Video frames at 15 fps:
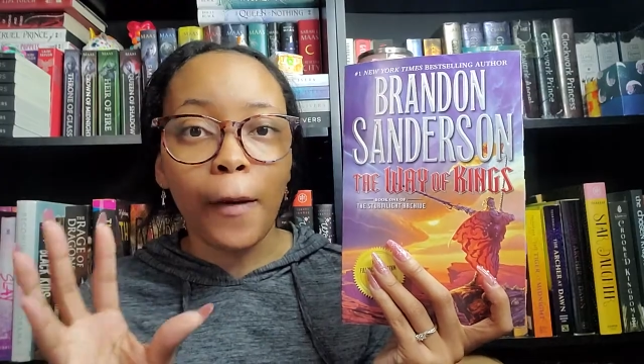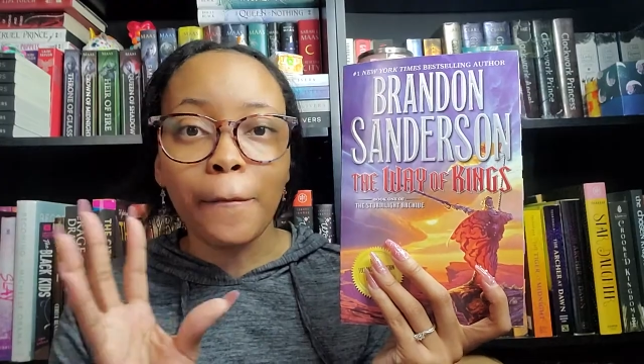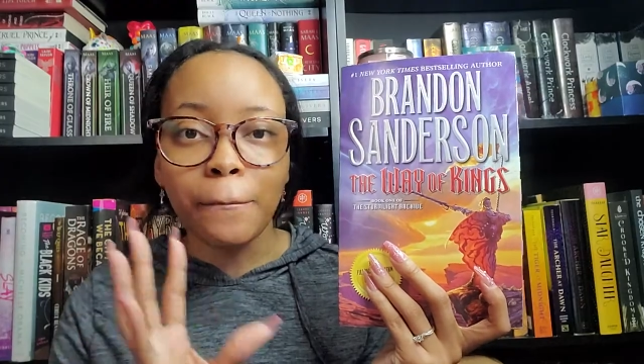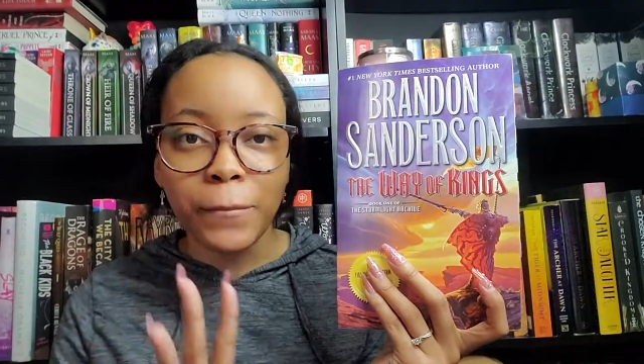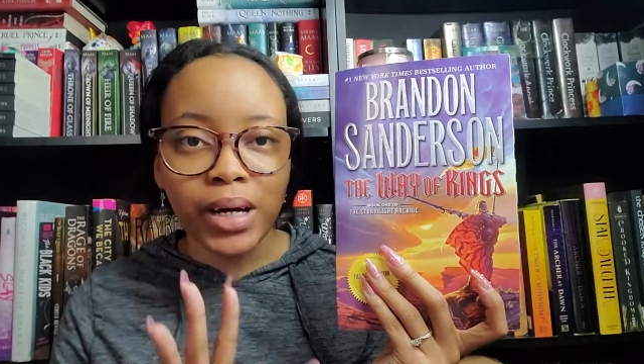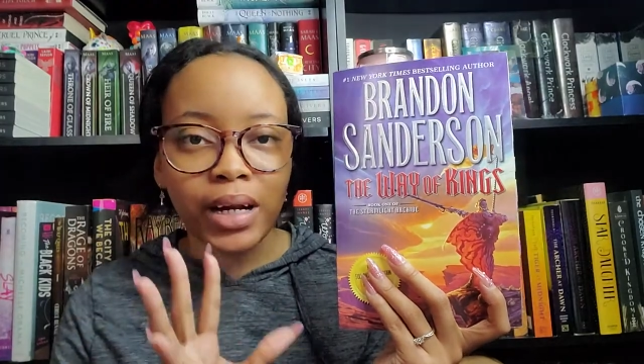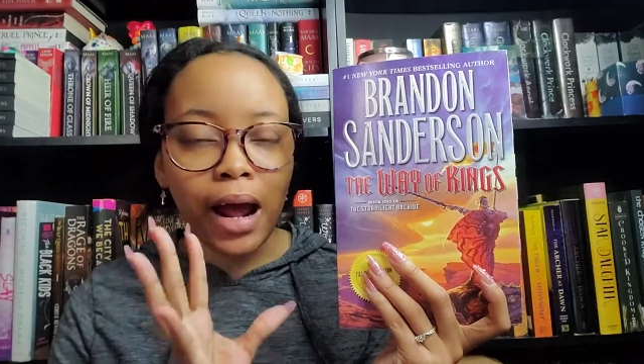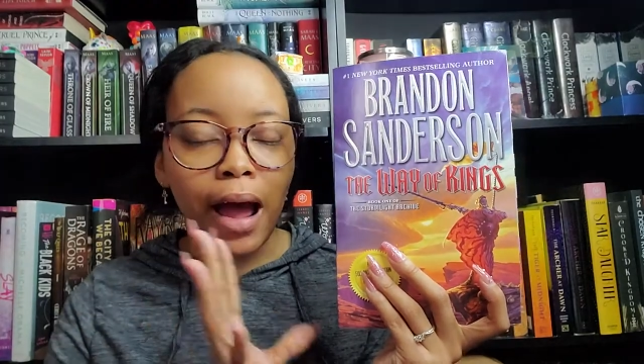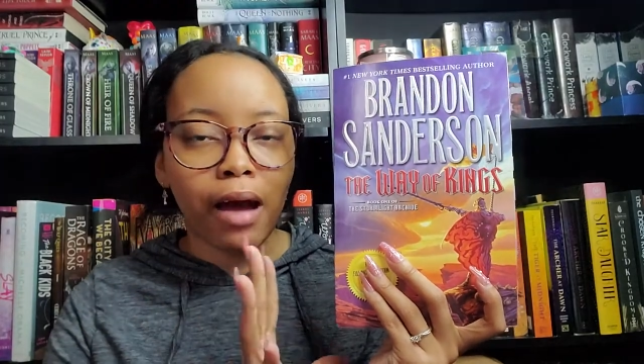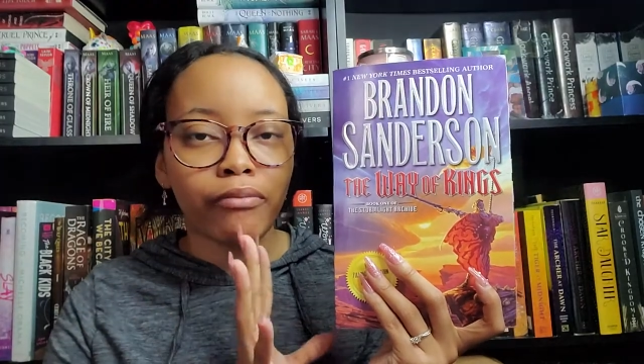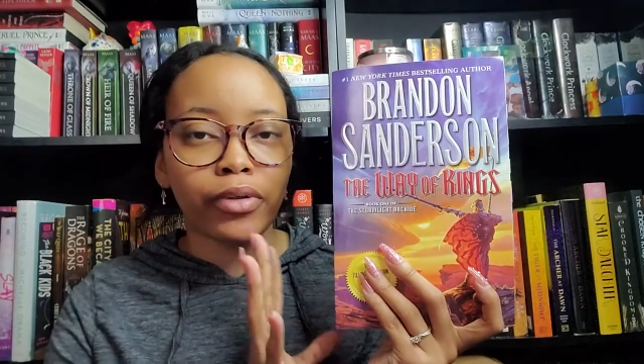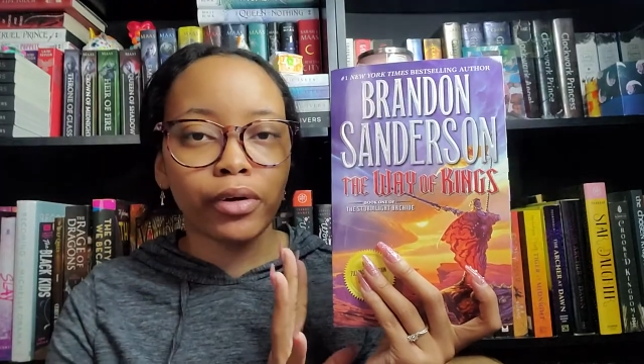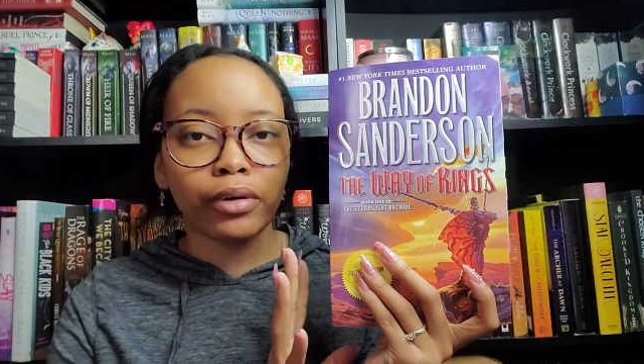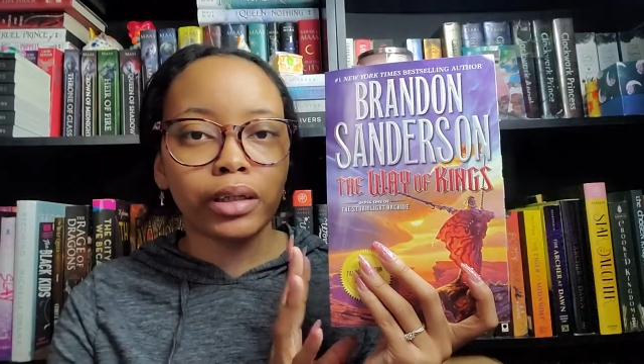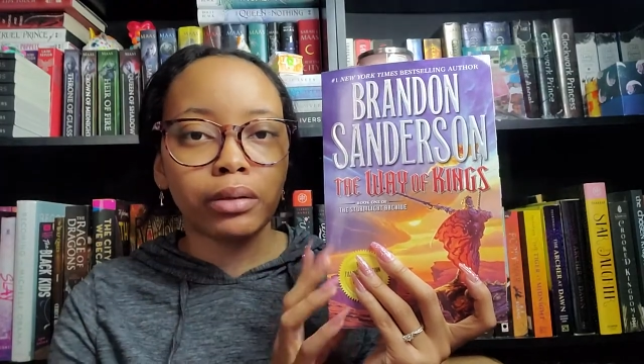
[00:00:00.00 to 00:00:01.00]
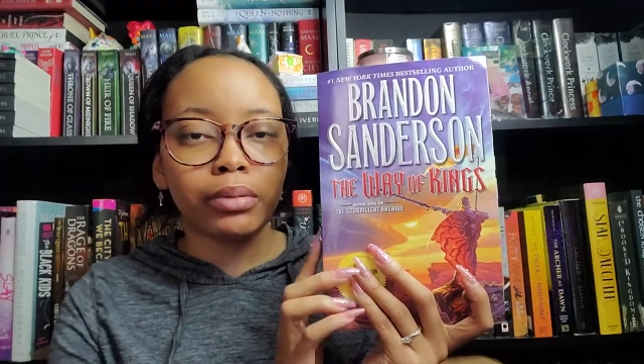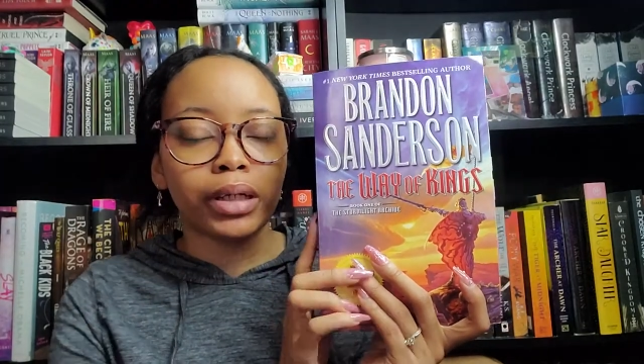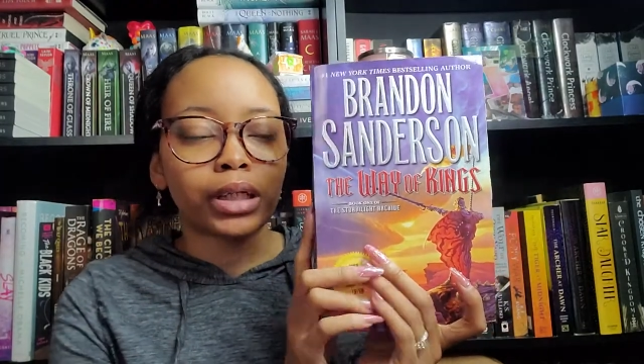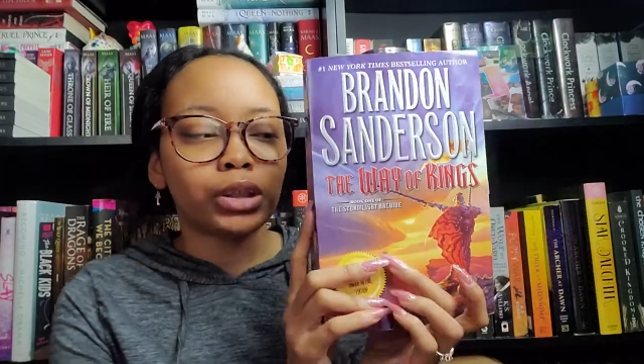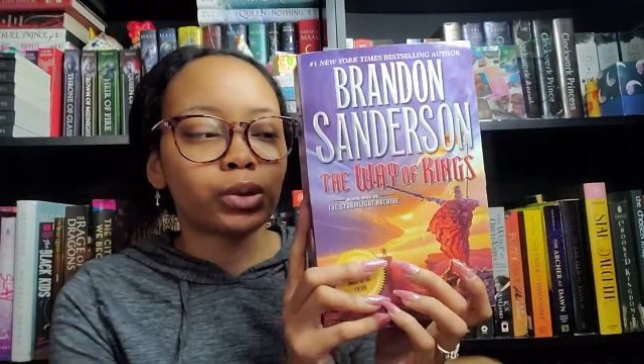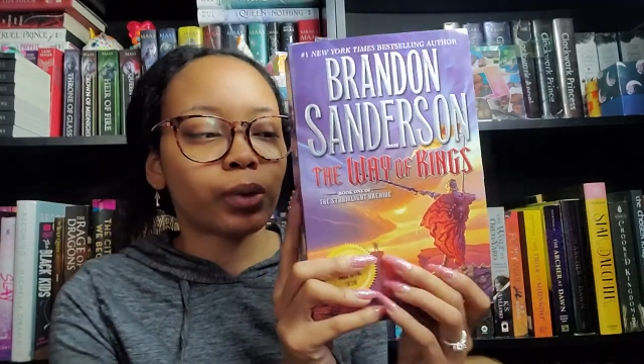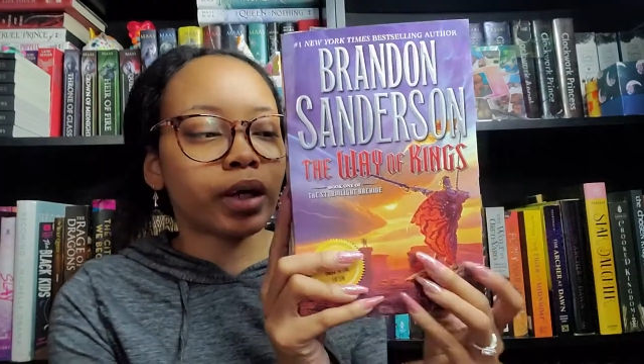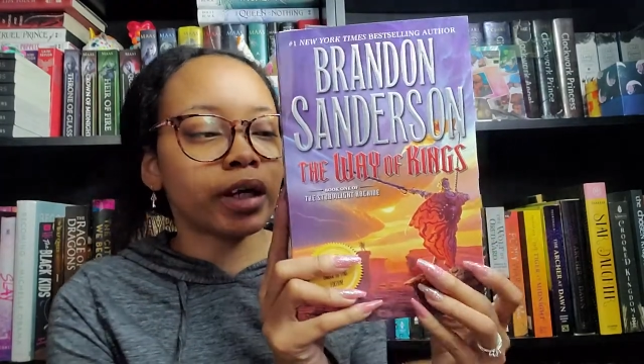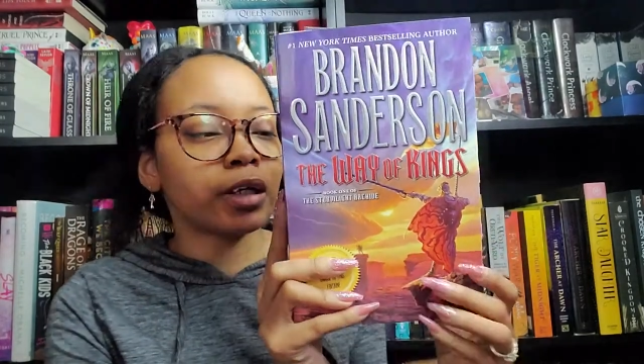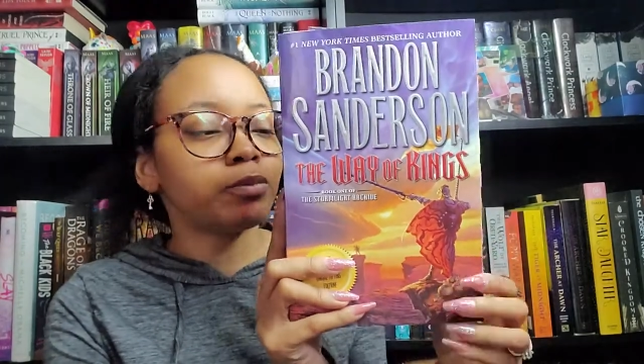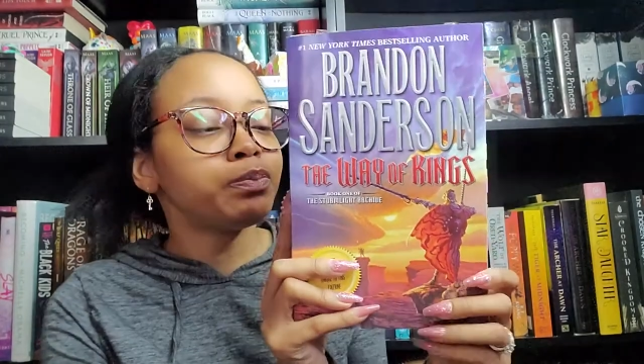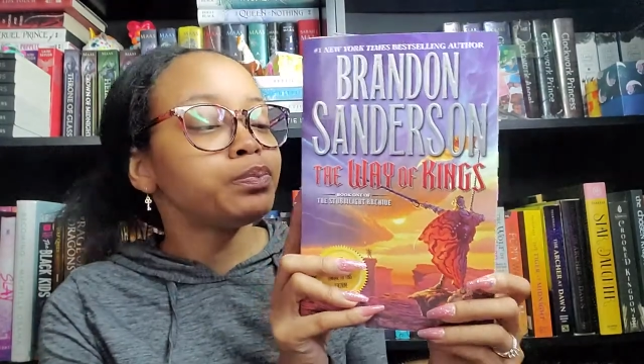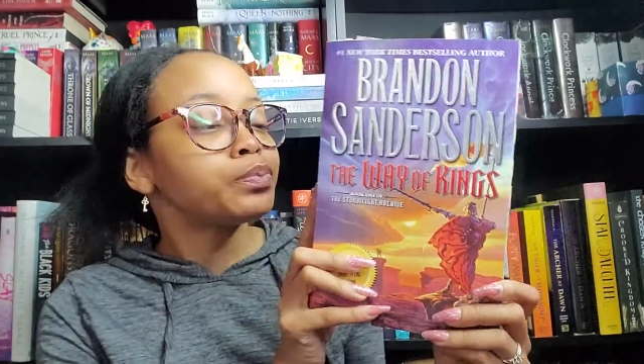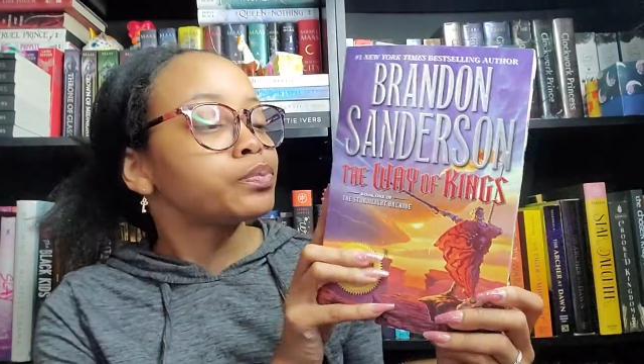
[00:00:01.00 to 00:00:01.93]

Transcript: but I have thoroughly been enjoying it.